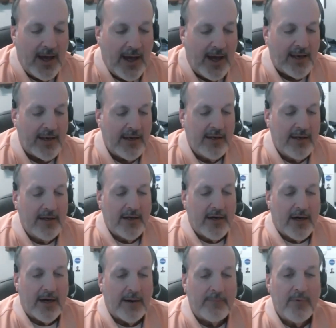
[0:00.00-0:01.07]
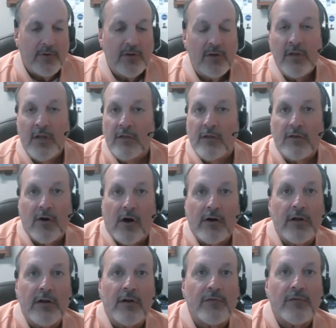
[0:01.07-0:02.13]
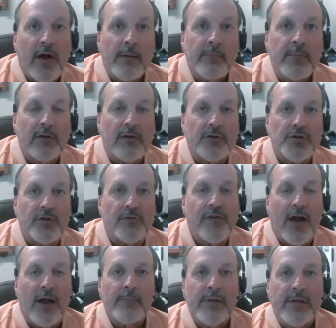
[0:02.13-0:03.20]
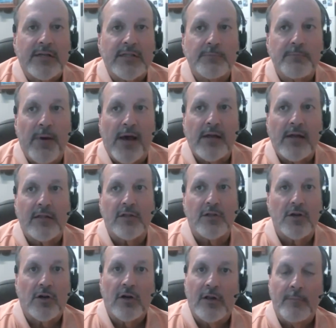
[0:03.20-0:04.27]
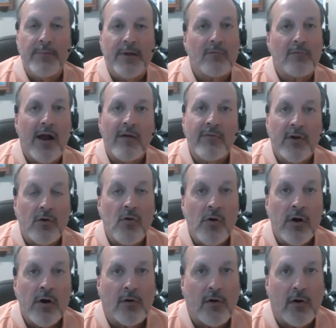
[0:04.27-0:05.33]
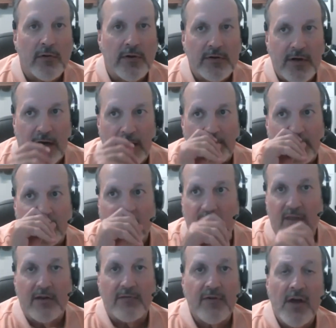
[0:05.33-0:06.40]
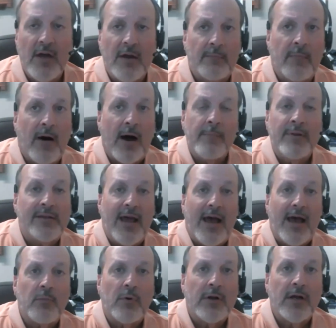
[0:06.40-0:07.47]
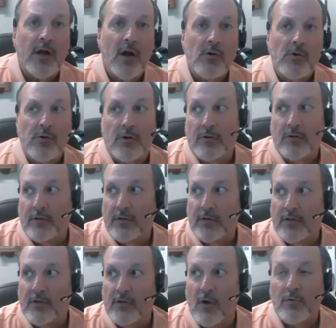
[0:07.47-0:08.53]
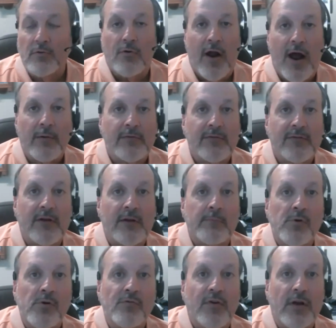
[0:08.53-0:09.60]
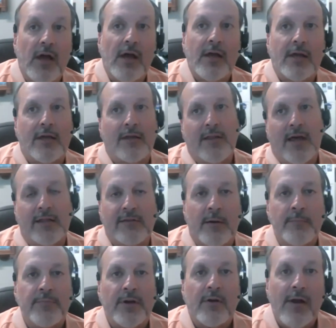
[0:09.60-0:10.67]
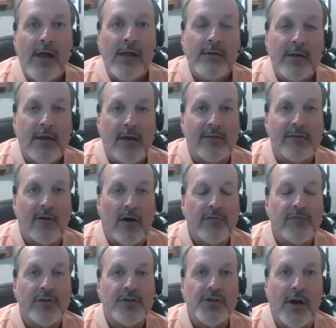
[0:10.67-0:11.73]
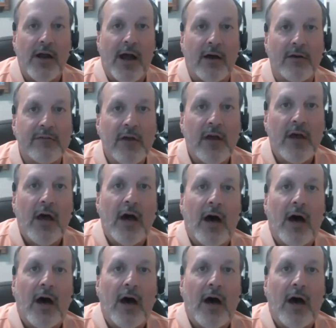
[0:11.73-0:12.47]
And you need to talk to your family. Does your family expect that you're going to be around the corner all the time, so that if mom and dad want to go see a movie, can they dump the grandkids off at your house?